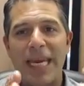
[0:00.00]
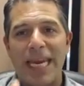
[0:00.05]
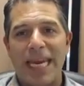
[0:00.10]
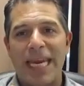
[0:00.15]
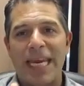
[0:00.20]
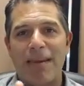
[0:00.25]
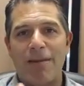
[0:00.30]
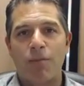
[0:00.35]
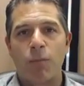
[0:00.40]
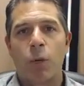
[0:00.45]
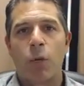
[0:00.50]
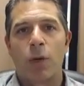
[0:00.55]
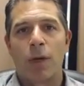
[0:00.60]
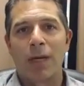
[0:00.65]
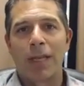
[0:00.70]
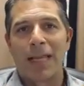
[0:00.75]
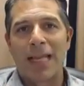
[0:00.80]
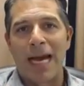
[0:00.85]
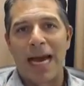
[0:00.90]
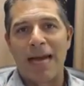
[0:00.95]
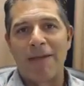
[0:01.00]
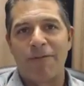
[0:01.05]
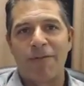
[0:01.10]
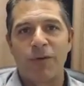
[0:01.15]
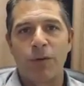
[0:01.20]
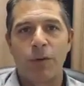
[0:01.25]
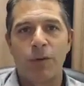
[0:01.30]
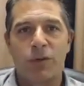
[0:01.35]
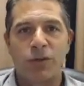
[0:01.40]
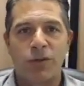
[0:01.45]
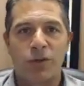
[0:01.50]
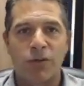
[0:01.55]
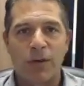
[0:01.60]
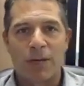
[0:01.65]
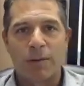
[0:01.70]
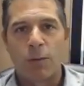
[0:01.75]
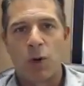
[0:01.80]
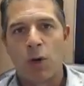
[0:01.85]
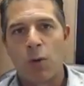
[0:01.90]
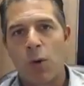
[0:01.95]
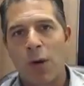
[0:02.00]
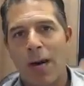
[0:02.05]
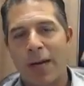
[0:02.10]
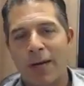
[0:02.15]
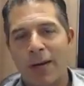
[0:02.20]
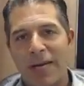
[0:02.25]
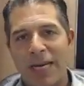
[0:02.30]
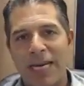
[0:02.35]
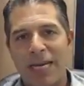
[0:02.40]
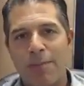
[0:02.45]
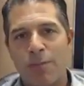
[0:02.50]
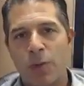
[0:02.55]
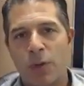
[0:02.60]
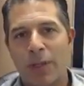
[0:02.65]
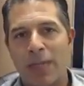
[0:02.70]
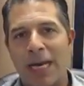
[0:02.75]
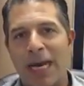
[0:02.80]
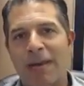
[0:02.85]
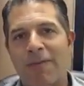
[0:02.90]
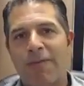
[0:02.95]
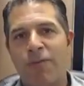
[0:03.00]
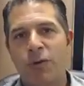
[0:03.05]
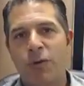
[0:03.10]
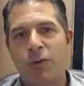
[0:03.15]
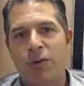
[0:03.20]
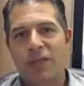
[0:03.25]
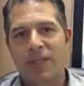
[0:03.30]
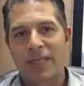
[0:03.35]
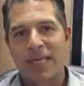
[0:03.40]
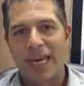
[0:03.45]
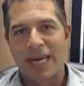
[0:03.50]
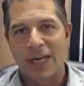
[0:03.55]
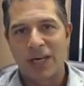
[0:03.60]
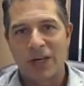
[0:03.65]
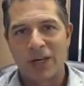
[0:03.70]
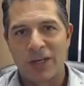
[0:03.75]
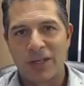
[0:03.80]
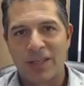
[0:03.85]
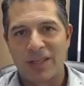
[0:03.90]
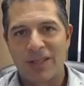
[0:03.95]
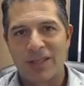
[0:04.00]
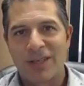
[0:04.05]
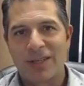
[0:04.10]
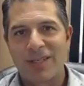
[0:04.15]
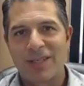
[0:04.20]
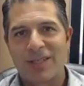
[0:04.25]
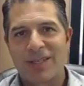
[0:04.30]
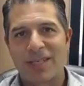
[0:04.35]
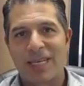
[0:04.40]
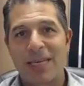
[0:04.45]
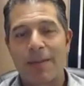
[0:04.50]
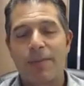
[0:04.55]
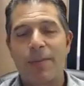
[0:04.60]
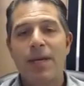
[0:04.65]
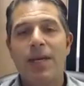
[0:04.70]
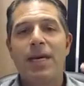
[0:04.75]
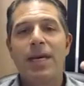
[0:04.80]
Eat more live foods, drink more water, eat more live foods, get a good sleep.